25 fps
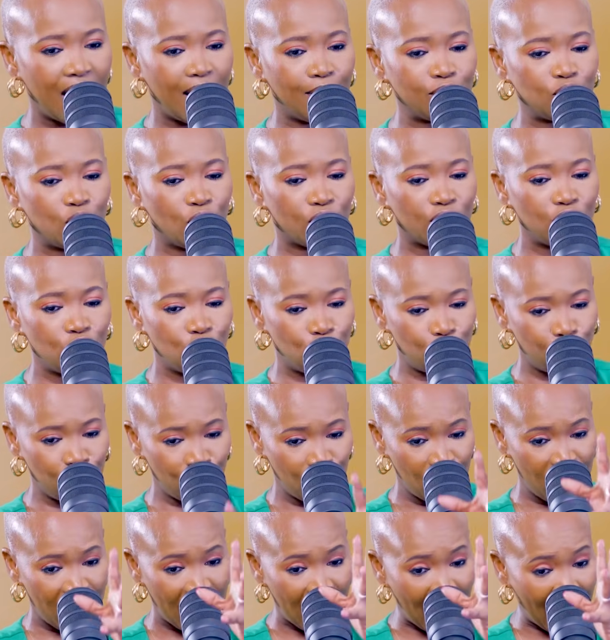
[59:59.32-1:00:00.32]
I'm talking
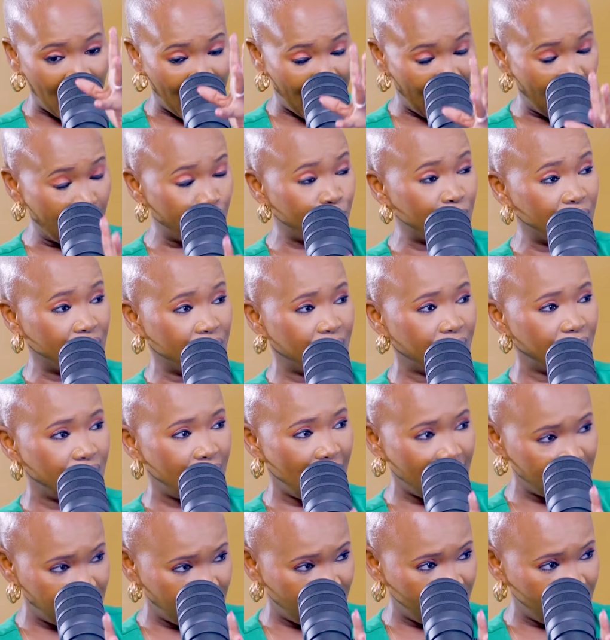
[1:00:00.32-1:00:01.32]
to Abby
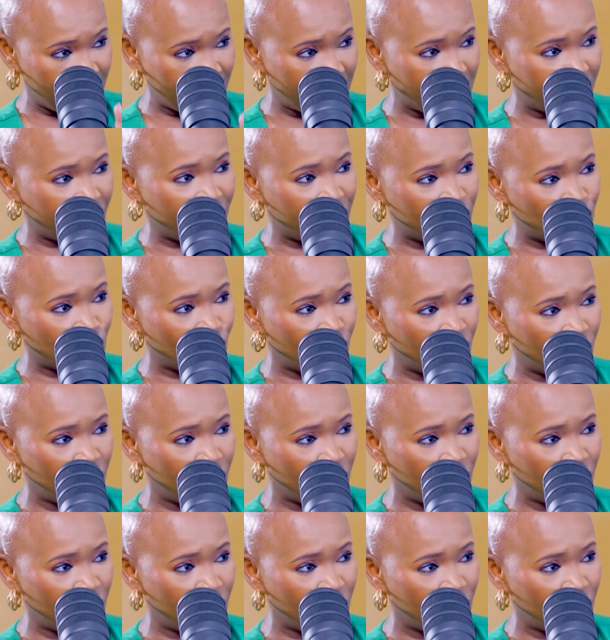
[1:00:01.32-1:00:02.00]
as an individual.